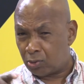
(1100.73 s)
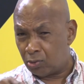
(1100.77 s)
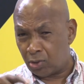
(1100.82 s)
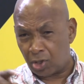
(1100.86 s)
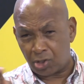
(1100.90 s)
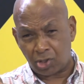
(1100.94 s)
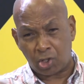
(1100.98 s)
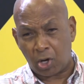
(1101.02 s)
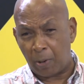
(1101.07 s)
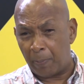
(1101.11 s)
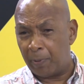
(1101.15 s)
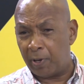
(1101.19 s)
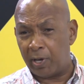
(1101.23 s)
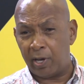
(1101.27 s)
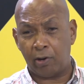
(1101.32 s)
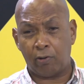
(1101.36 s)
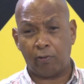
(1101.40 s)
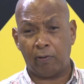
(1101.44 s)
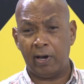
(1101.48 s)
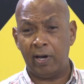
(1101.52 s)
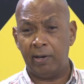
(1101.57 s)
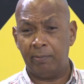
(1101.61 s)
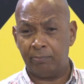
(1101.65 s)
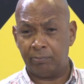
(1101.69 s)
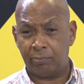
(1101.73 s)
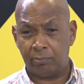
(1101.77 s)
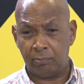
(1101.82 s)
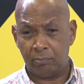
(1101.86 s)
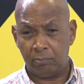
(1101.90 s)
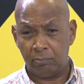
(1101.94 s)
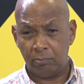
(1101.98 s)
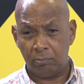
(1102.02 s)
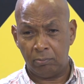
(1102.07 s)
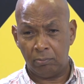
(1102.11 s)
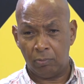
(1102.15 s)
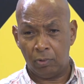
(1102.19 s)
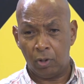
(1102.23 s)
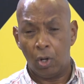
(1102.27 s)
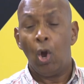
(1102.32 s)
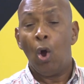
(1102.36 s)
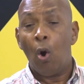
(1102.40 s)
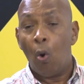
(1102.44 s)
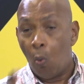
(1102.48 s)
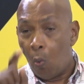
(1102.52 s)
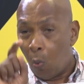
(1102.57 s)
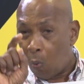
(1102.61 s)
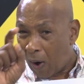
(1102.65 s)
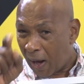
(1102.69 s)
to just commit the crime,
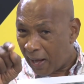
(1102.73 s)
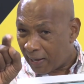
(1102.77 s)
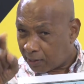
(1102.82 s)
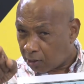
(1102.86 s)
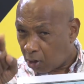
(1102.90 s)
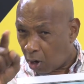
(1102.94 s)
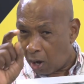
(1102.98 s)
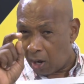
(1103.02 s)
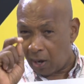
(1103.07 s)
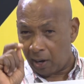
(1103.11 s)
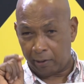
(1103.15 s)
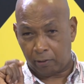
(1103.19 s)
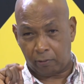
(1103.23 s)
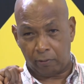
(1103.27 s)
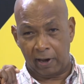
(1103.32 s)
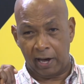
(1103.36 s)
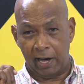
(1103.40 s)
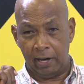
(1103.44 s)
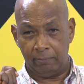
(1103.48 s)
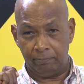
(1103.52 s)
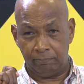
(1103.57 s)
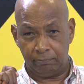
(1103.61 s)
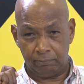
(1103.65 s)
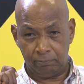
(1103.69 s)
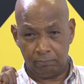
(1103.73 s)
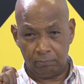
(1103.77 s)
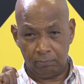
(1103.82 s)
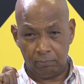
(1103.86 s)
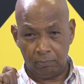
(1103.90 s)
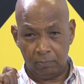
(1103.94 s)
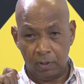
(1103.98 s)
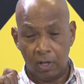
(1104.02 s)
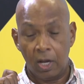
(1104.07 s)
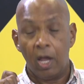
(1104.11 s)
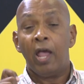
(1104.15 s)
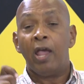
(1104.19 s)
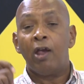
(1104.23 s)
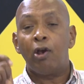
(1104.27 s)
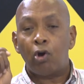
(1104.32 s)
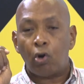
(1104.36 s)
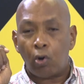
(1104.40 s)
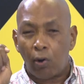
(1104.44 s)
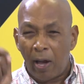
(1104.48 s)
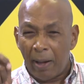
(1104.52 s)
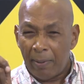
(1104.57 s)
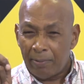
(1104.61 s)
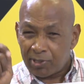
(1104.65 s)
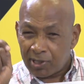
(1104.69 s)
white collar crime,
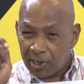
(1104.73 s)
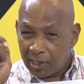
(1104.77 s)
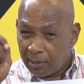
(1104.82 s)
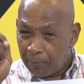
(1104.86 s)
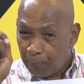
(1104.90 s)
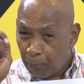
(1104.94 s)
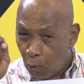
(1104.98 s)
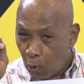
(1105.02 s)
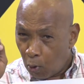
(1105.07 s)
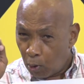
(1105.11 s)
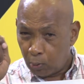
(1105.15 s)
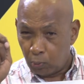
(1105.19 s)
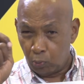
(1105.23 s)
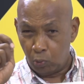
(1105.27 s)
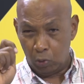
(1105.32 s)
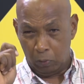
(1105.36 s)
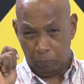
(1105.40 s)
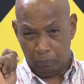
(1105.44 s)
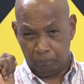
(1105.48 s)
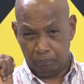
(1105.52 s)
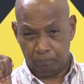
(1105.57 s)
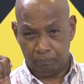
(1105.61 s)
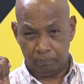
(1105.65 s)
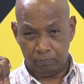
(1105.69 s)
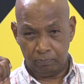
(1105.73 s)
crimes in the boardroom,